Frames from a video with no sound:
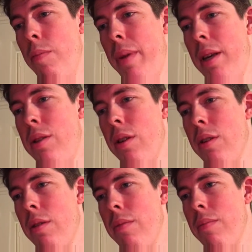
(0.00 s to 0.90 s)
Basic
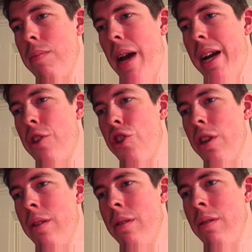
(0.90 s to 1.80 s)

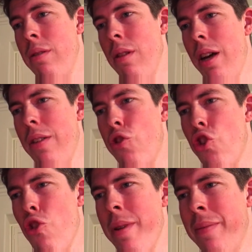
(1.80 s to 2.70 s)
packaging. A lot of
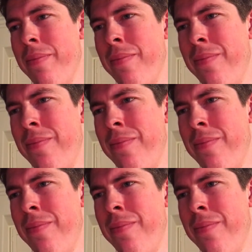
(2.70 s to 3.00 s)
German.